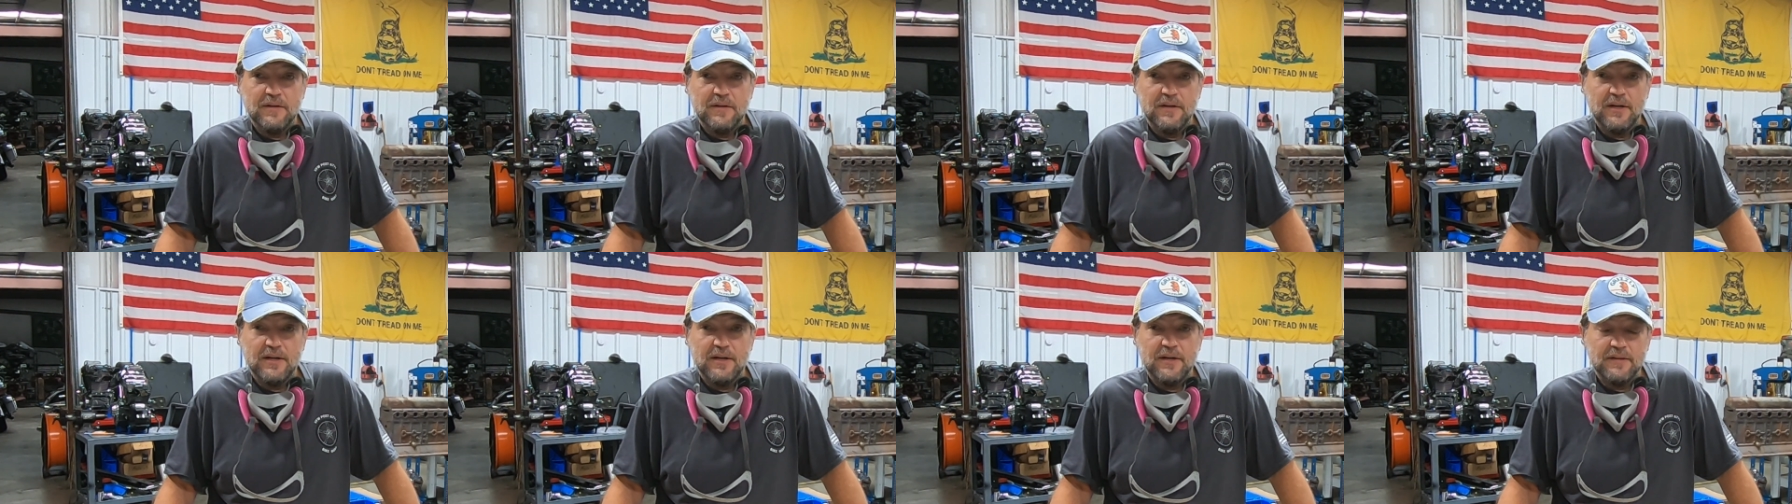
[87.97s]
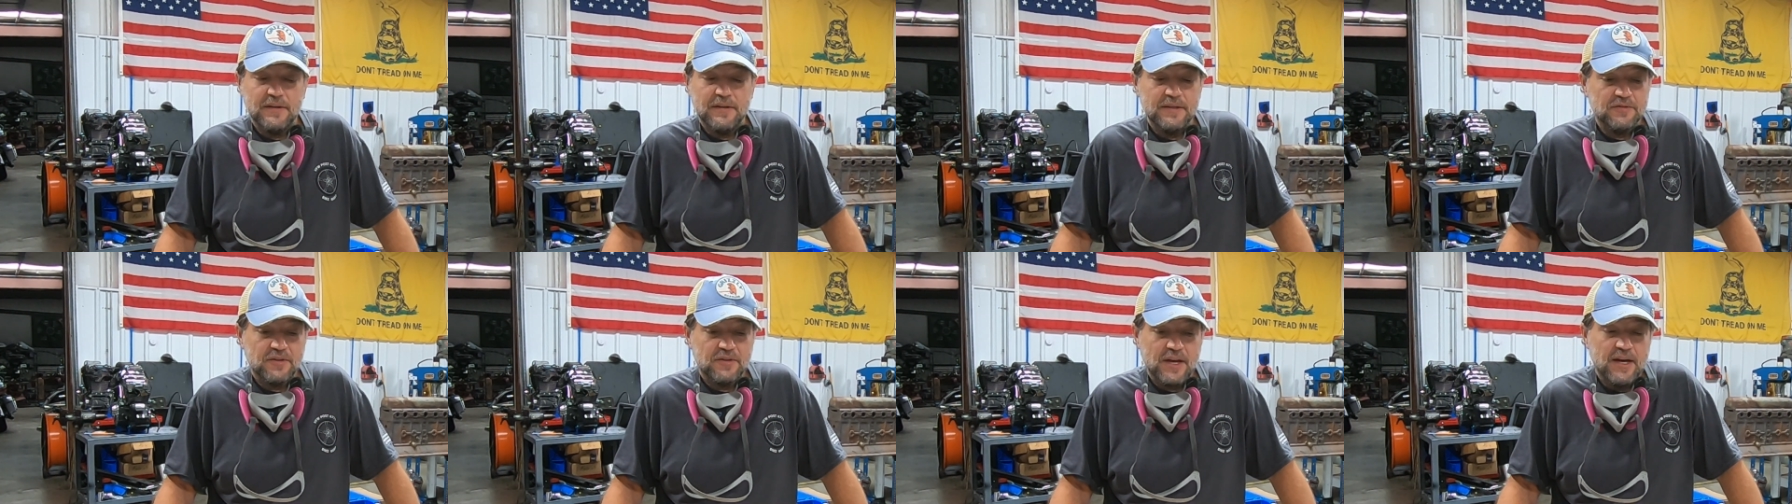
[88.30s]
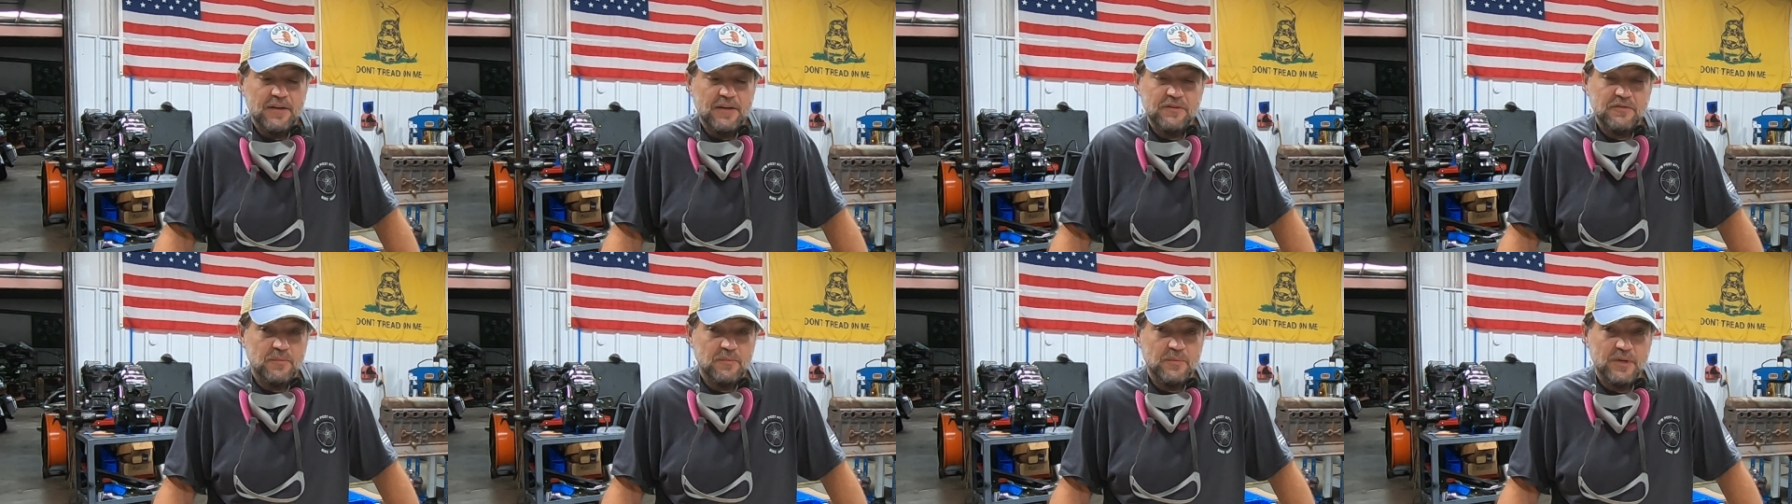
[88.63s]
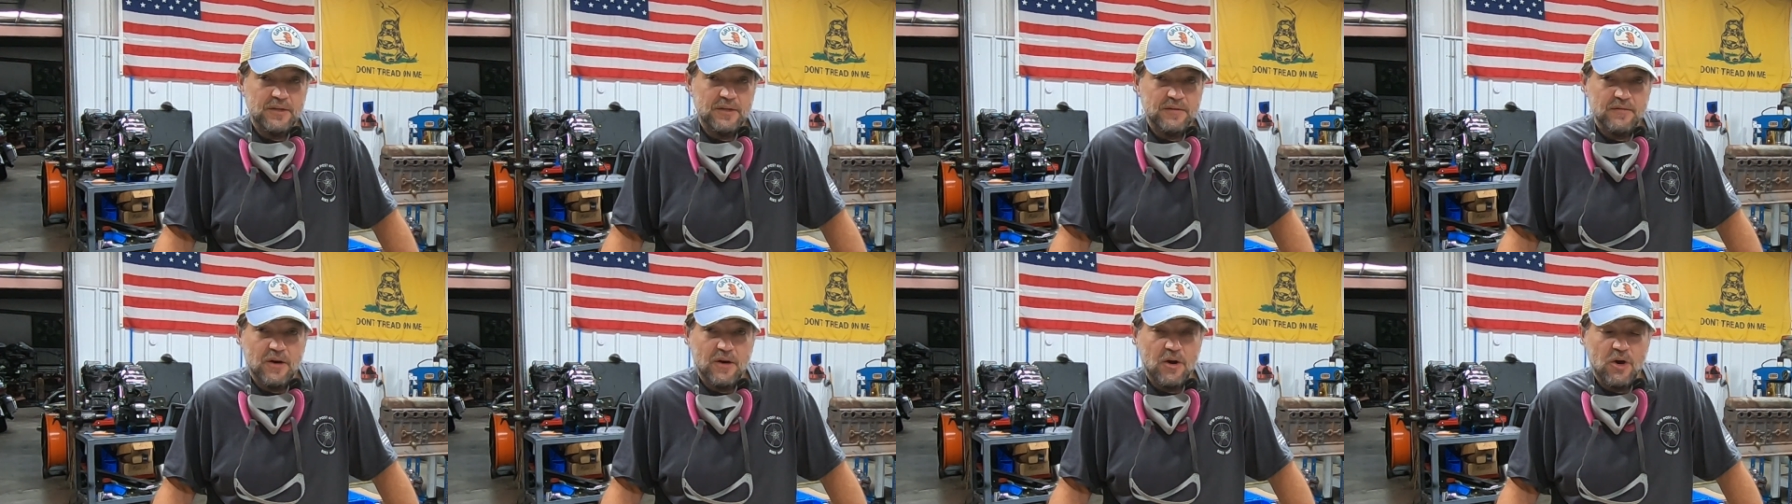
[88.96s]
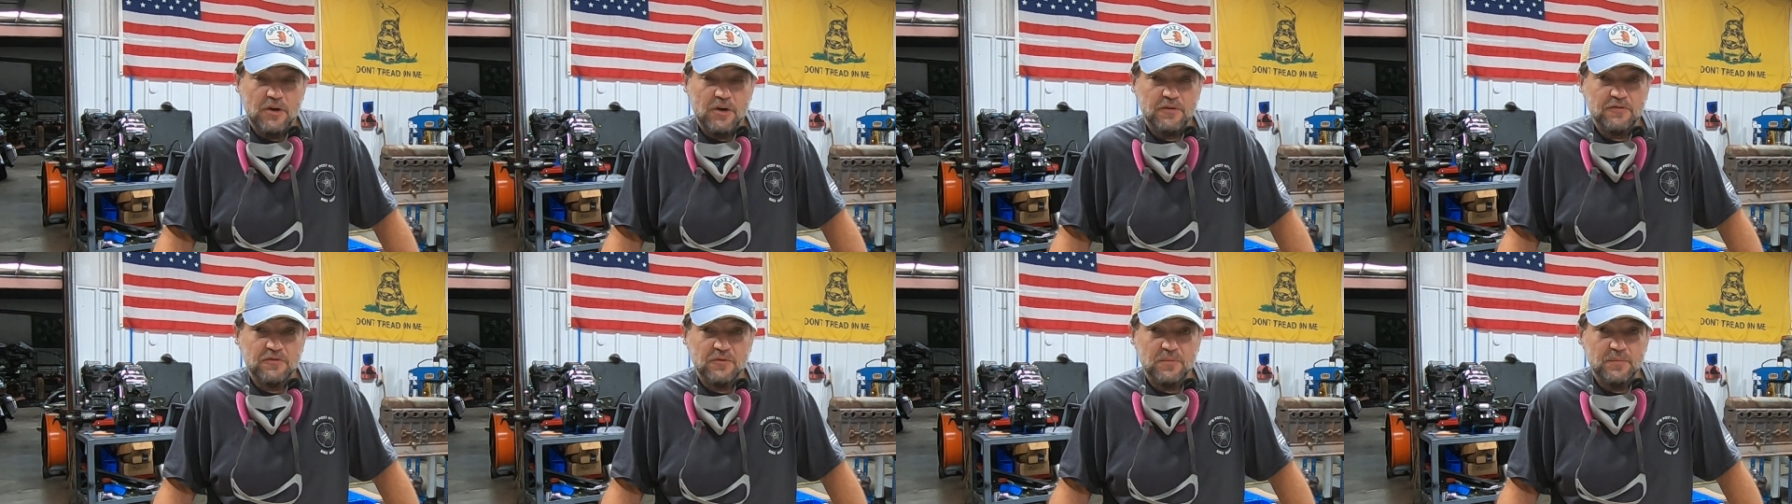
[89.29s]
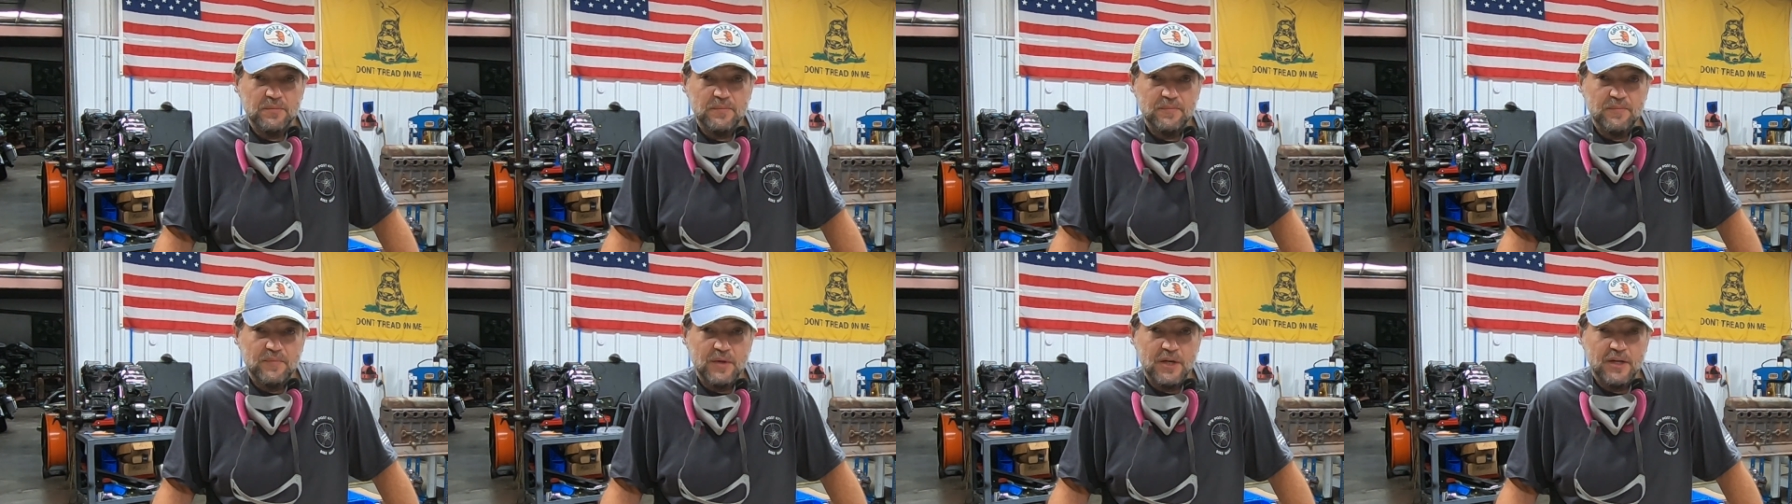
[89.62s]
Uh, these guys have been
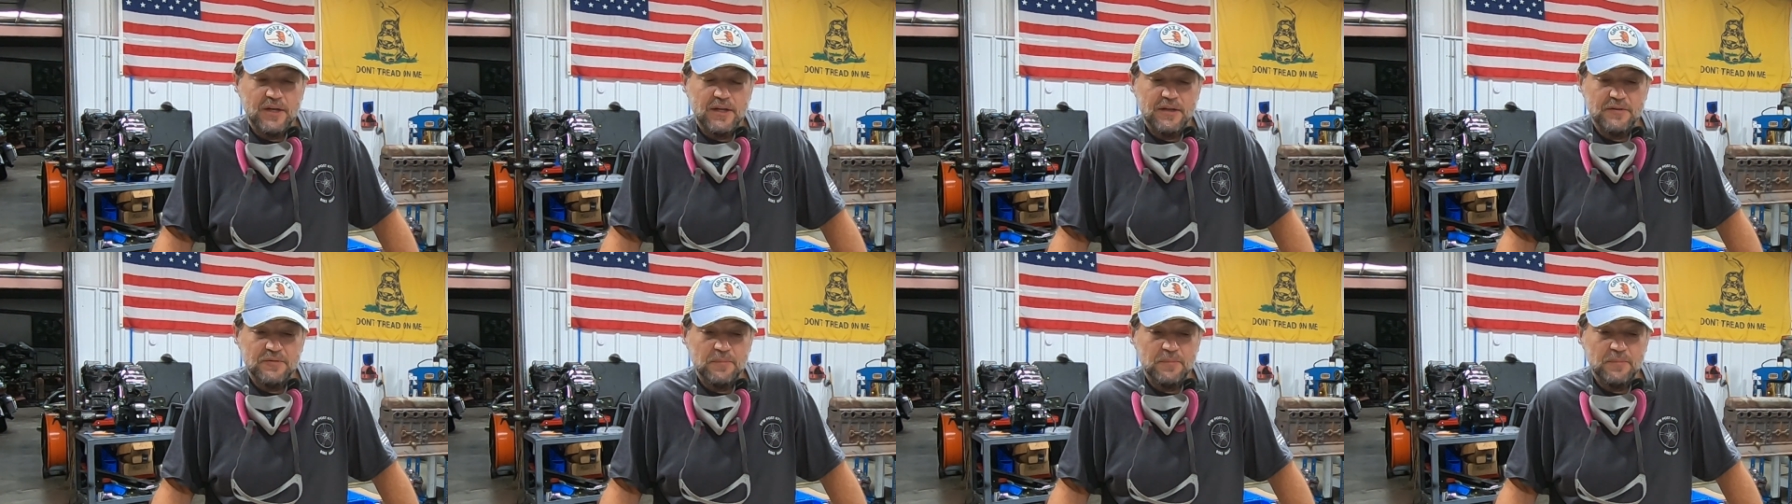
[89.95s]
awesome uh,